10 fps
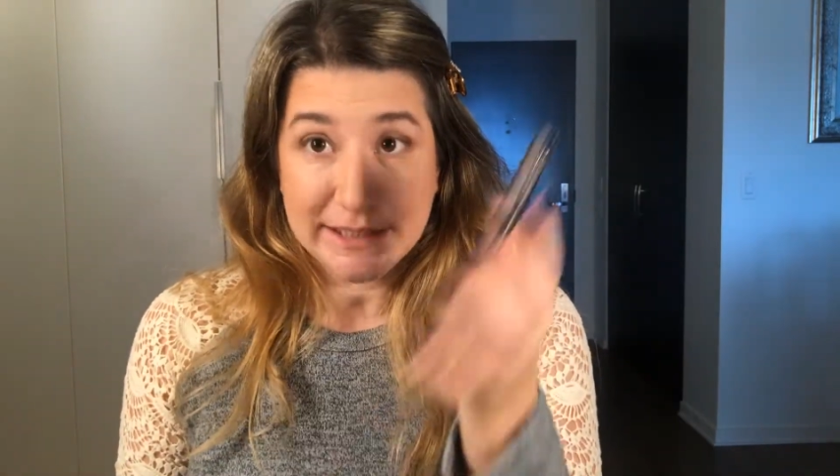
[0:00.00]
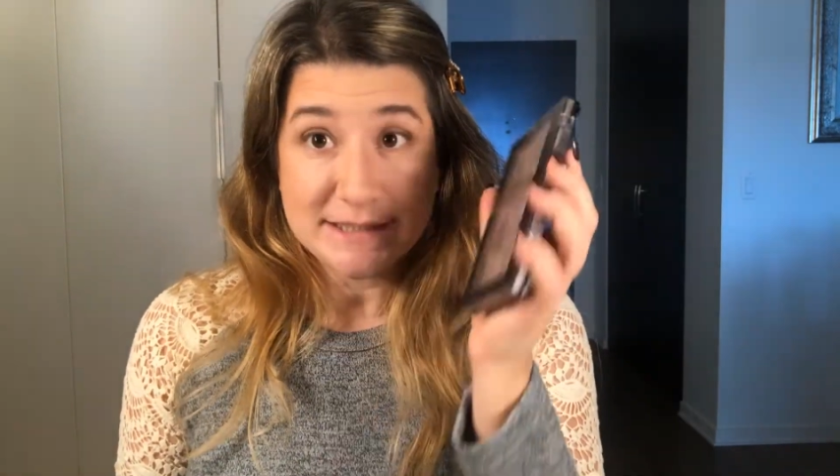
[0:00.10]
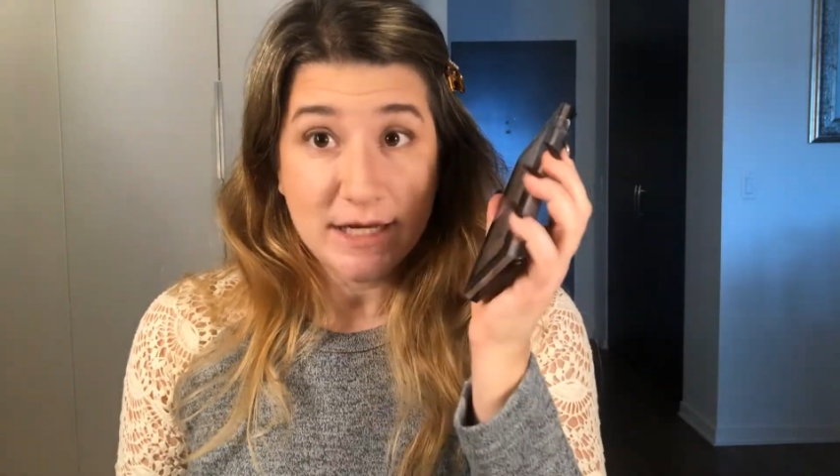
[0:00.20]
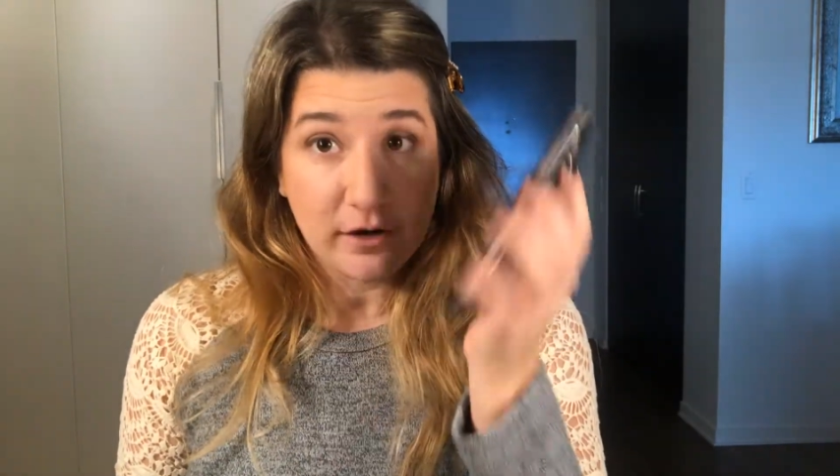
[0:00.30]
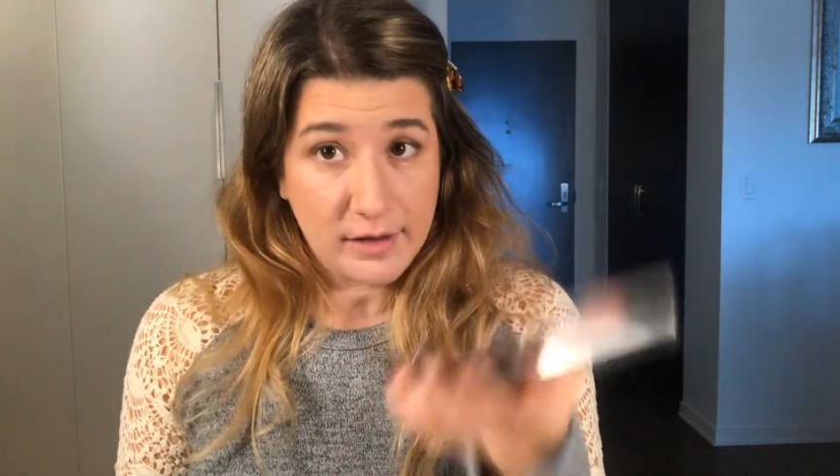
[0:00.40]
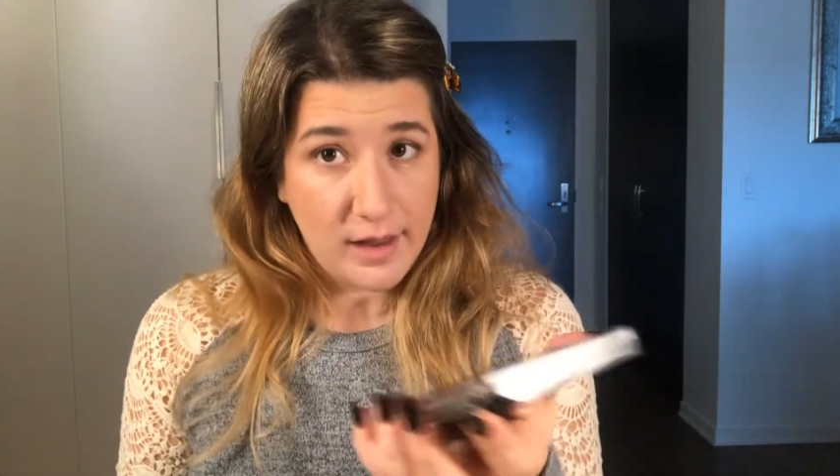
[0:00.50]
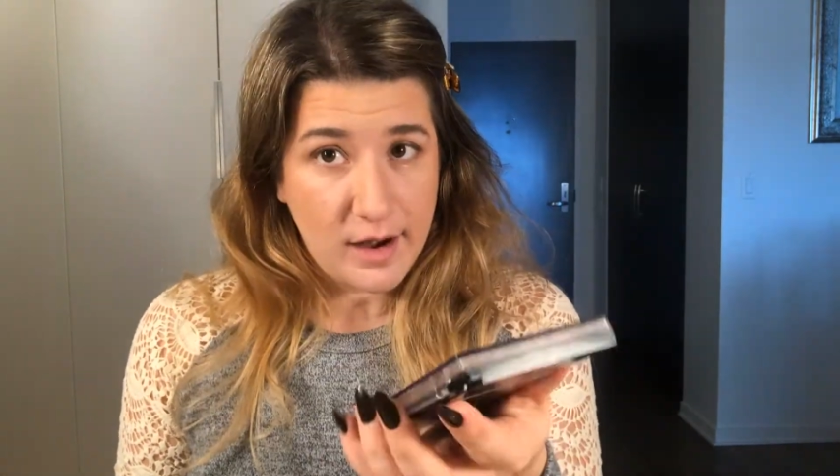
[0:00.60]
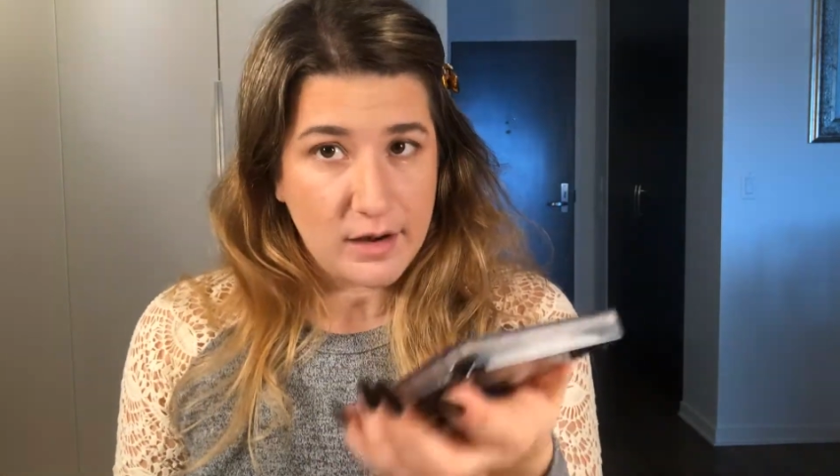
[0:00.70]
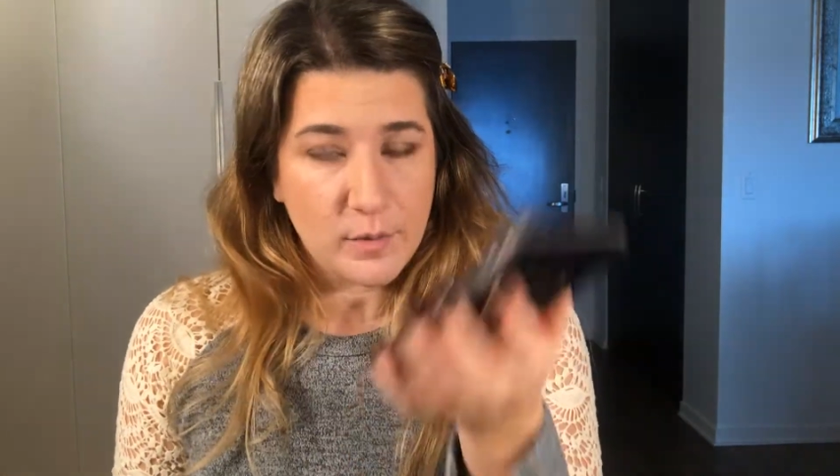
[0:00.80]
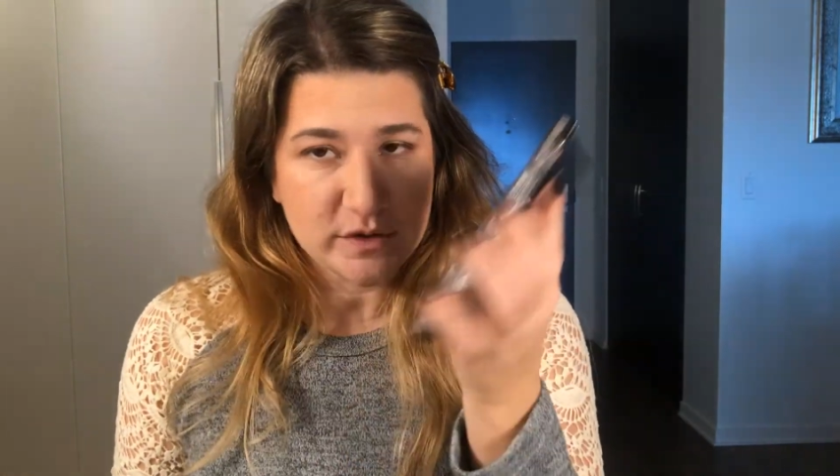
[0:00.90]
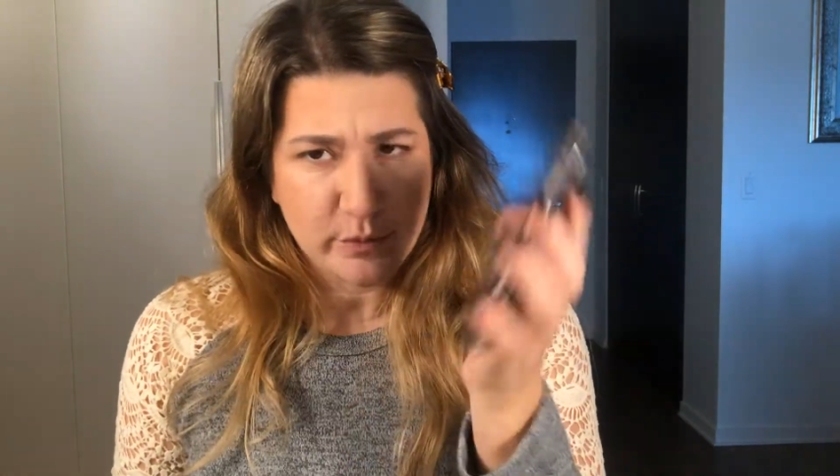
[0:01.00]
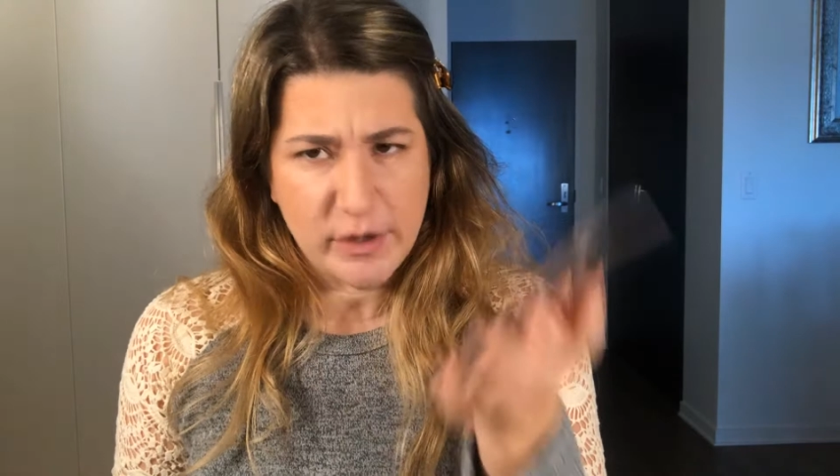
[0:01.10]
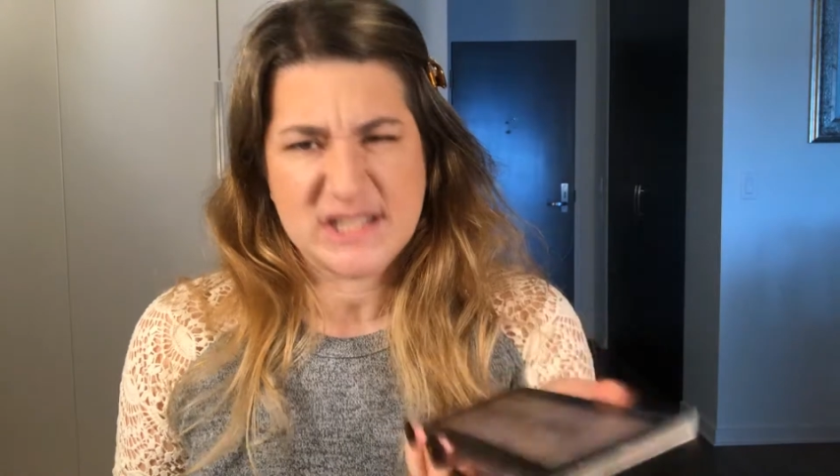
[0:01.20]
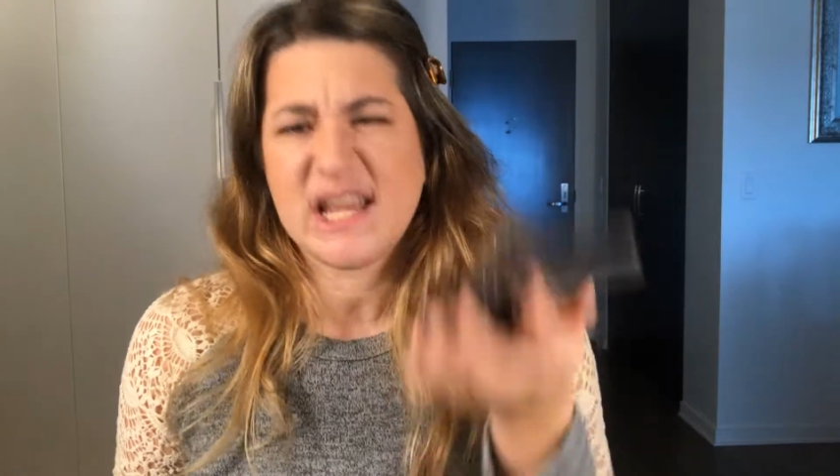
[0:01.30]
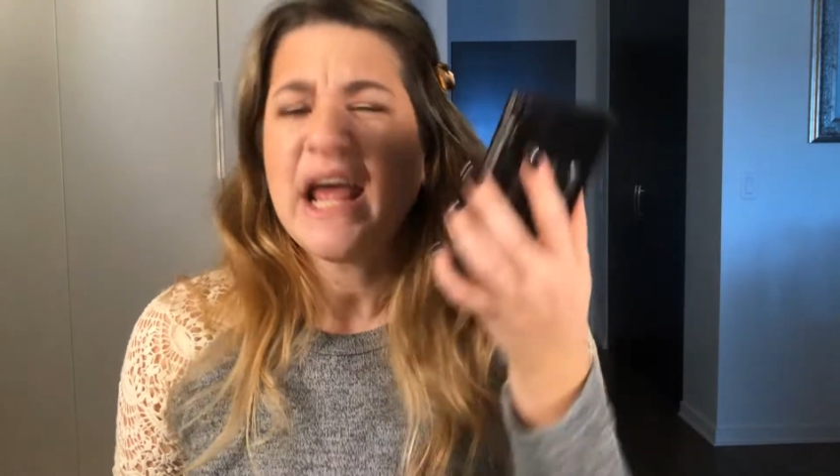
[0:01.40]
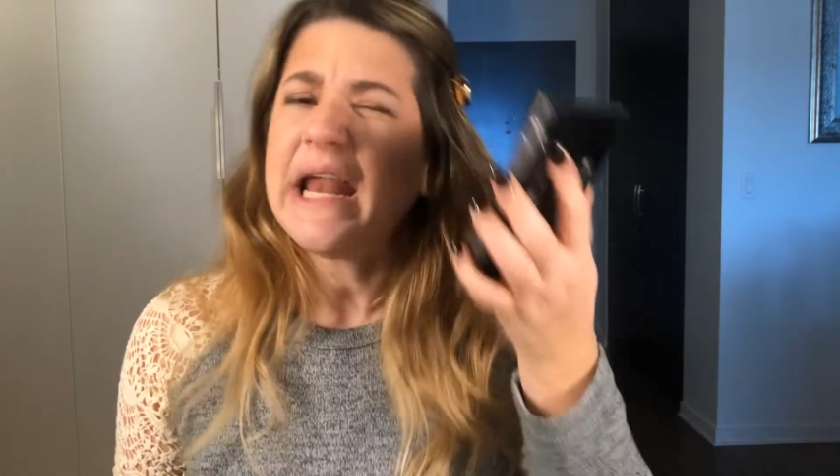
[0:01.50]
at least here in Canada it was pricey.